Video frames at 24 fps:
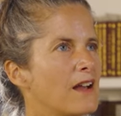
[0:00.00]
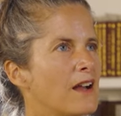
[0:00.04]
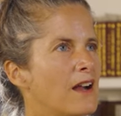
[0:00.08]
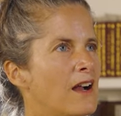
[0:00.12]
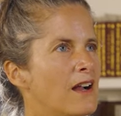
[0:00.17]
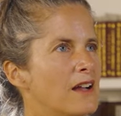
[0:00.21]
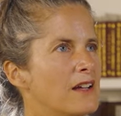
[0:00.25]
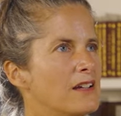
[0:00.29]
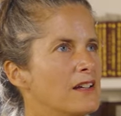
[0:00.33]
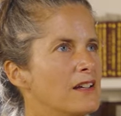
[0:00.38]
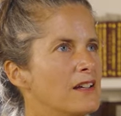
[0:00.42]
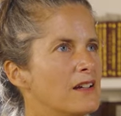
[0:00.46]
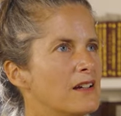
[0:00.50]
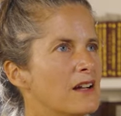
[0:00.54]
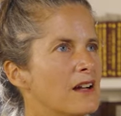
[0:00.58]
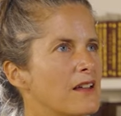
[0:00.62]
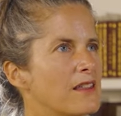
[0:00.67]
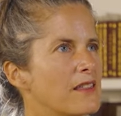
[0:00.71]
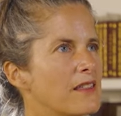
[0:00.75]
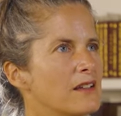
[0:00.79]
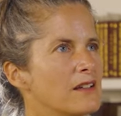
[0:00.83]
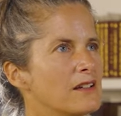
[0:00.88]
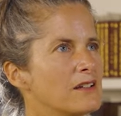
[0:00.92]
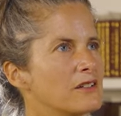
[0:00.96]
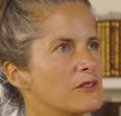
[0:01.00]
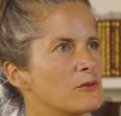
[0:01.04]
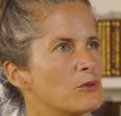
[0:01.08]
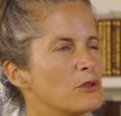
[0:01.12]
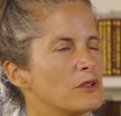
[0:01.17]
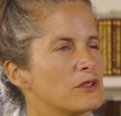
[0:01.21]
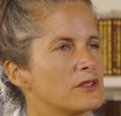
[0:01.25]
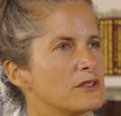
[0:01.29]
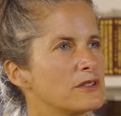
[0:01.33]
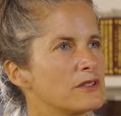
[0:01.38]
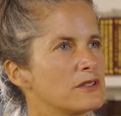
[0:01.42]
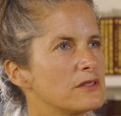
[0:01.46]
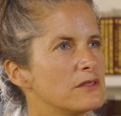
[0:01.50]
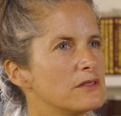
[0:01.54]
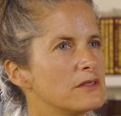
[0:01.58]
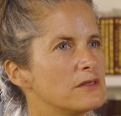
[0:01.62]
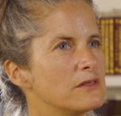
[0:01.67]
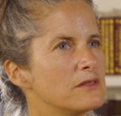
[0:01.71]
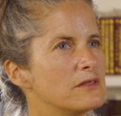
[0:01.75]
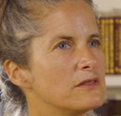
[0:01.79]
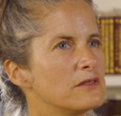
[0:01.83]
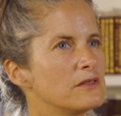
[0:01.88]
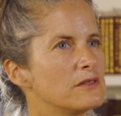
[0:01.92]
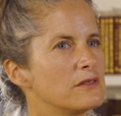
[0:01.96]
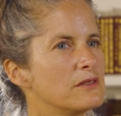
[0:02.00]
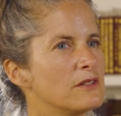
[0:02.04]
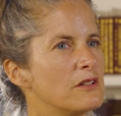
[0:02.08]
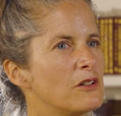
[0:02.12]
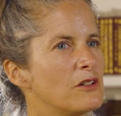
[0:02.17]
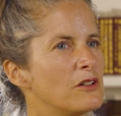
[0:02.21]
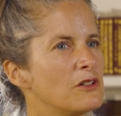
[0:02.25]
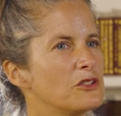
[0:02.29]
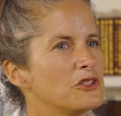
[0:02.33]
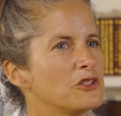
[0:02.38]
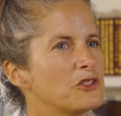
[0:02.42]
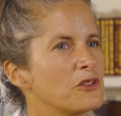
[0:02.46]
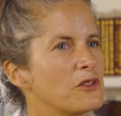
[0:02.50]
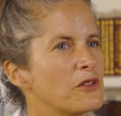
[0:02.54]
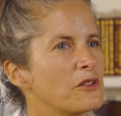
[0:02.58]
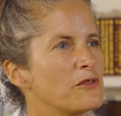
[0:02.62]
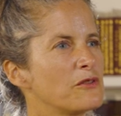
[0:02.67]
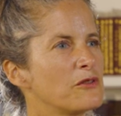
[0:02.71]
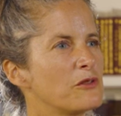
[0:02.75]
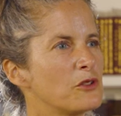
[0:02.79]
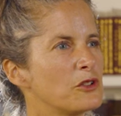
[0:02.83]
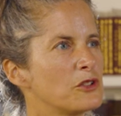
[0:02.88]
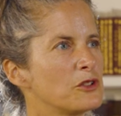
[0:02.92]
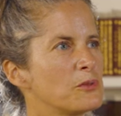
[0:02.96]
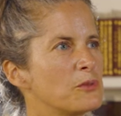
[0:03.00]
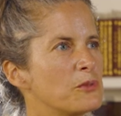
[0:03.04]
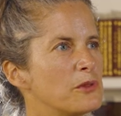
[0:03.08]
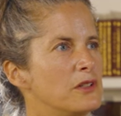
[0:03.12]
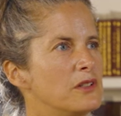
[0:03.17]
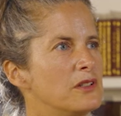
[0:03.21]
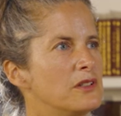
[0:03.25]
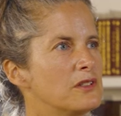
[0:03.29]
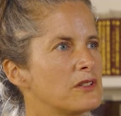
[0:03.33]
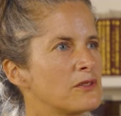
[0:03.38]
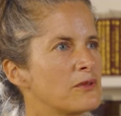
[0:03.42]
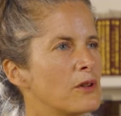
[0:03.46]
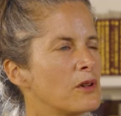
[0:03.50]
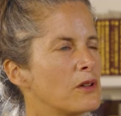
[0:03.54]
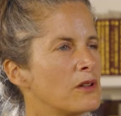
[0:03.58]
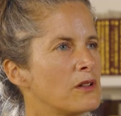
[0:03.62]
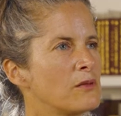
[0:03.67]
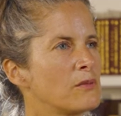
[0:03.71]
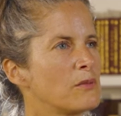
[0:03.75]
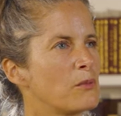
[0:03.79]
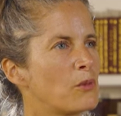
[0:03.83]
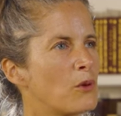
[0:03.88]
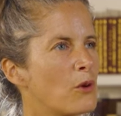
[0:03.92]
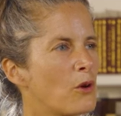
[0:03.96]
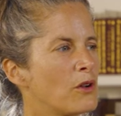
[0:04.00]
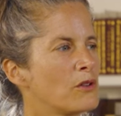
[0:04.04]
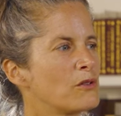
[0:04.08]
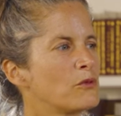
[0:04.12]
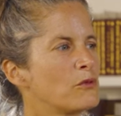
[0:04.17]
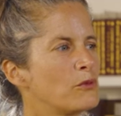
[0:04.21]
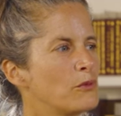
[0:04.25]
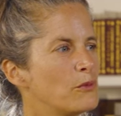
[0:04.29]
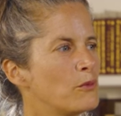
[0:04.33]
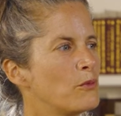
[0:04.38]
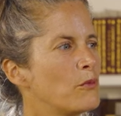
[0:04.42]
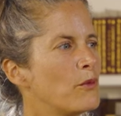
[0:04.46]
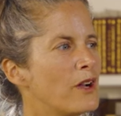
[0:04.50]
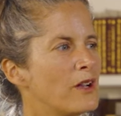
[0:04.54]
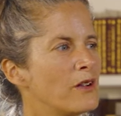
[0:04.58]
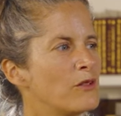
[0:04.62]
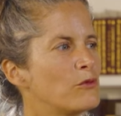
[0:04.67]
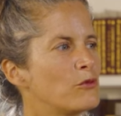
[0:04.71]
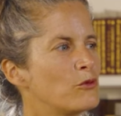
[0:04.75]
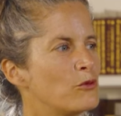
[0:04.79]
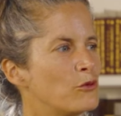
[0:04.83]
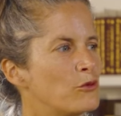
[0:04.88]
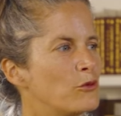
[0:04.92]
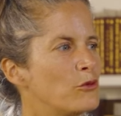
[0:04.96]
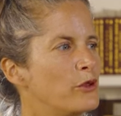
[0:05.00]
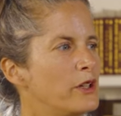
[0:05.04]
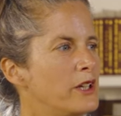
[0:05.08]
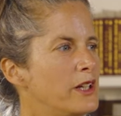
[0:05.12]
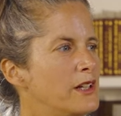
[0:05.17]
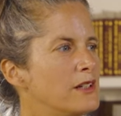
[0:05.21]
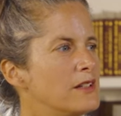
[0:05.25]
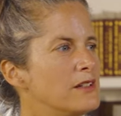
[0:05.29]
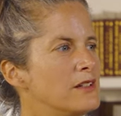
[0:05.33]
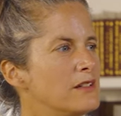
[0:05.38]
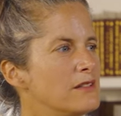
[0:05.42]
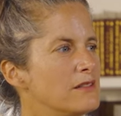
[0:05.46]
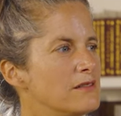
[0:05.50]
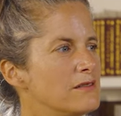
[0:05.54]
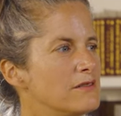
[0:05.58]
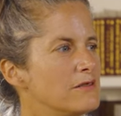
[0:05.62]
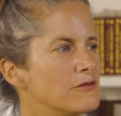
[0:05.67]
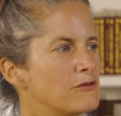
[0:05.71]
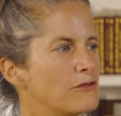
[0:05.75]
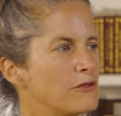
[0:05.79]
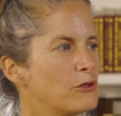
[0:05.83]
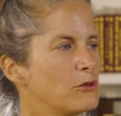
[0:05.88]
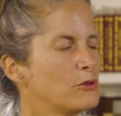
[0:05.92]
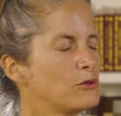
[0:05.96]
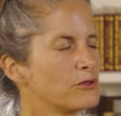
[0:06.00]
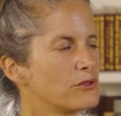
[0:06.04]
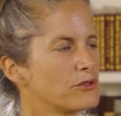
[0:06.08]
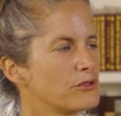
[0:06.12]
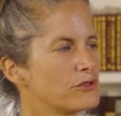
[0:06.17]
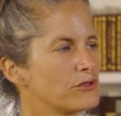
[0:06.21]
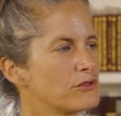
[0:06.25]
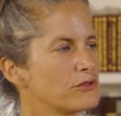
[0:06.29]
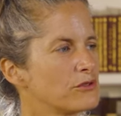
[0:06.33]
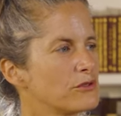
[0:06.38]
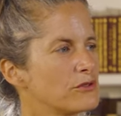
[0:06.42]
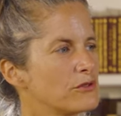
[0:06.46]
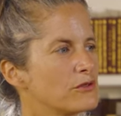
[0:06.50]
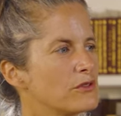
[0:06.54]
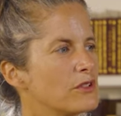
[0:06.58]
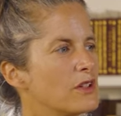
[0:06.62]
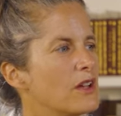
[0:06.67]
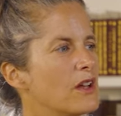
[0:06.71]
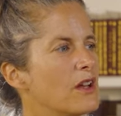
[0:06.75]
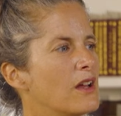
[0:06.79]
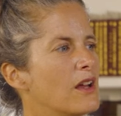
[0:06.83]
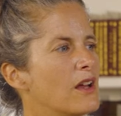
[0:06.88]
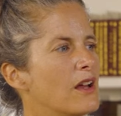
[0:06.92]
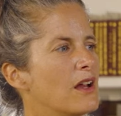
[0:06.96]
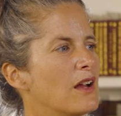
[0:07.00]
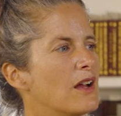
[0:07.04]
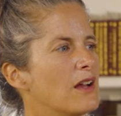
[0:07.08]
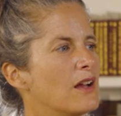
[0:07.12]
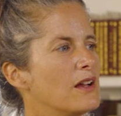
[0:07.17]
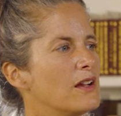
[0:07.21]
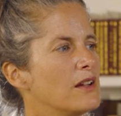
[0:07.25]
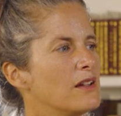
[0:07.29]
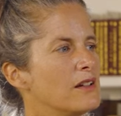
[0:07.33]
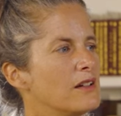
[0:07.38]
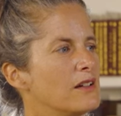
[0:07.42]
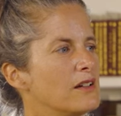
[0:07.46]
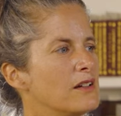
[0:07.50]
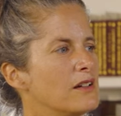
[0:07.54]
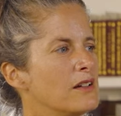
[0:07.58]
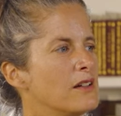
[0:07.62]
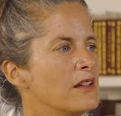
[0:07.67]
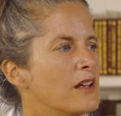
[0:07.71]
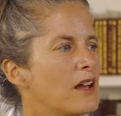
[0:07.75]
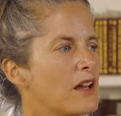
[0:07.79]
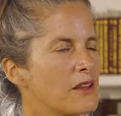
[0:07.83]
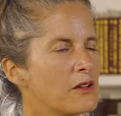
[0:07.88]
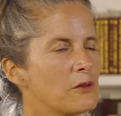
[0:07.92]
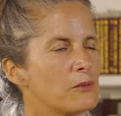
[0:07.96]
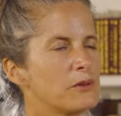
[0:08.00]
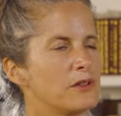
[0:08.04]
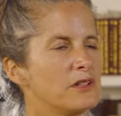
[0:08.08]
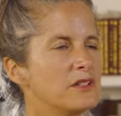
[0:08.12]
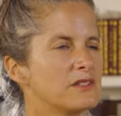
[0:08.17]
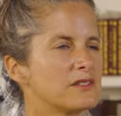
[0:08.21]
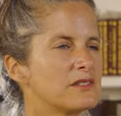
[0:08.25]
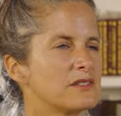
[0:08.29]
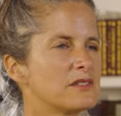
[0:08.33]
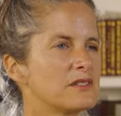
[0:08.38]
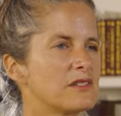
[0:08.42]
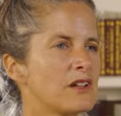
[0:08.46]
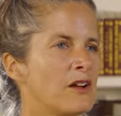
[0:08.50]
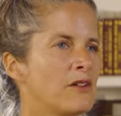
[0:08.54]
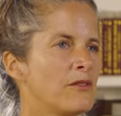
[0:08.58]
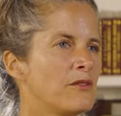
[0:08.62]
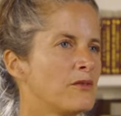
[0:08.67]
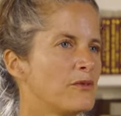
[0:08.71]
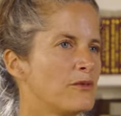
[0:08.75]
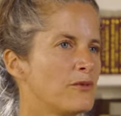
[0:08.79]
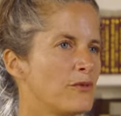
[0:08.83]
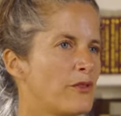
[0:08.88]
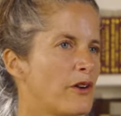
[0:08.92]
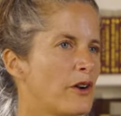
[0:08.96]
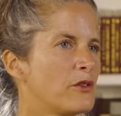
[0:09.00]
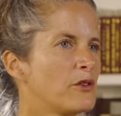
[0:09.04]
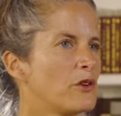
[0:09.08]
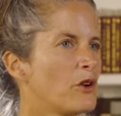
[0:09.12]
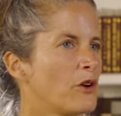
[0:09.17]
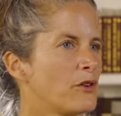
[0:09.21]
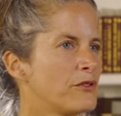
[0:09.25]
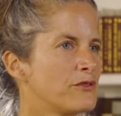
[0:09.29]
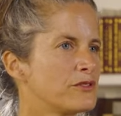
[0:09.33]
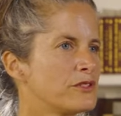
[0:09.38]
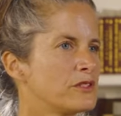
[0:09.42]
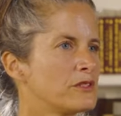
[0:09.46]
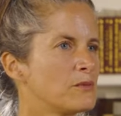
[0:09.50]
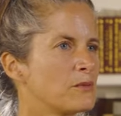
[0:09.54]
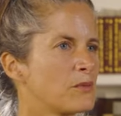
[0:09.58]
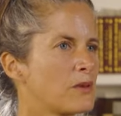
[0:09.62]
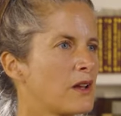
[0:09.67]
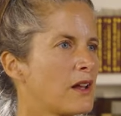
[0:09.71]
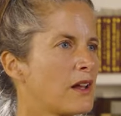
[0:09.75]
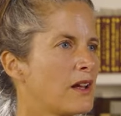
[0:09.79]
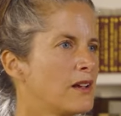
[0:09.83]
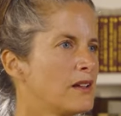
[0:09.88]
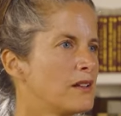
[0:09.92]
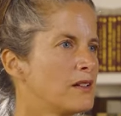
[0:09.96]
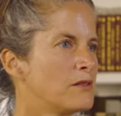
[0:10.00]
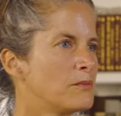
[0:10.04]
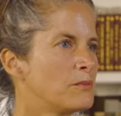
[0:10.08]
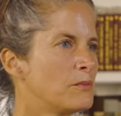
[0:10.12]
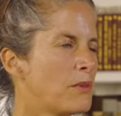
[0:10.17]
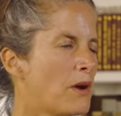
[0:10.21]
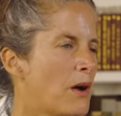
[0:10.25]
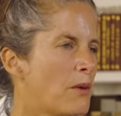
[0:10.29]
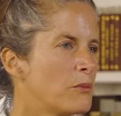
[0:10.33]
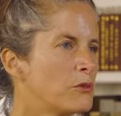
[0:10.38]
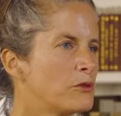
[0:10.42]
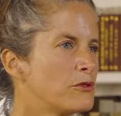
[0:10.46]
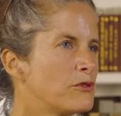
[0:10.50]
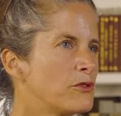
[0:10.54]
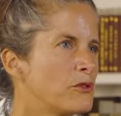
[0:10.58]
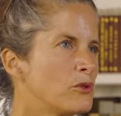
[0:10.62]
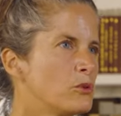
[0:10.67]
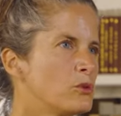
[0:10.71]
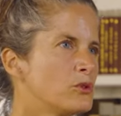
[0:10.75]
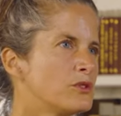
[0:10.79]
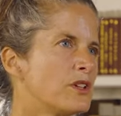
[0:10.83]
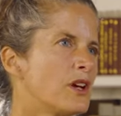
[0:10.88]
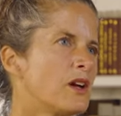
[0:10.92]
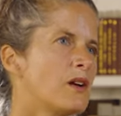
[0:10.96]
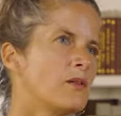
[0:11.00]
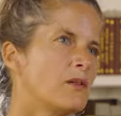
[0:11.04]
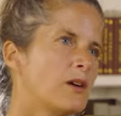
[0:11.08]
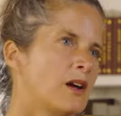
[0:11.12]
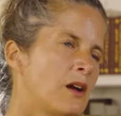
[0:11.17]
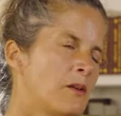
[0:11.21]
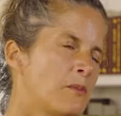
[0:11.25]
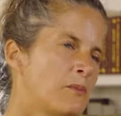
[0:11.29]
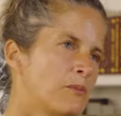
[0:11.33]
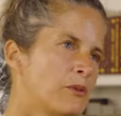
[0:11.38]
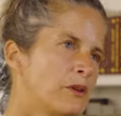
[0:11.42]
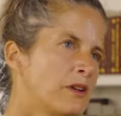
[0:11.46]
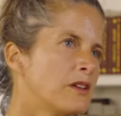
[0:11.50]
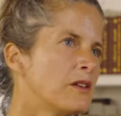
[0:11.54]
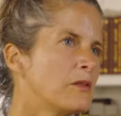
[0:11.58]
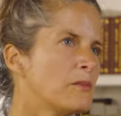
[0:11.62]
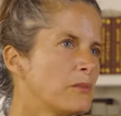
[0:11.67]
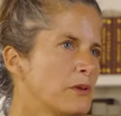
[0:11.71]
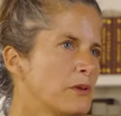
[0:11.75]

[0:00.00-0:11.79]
I I think it was also the first piece where I brought my real flutes. In the other pieces, I very often play the bamboo flute. I mm-hmm. bring the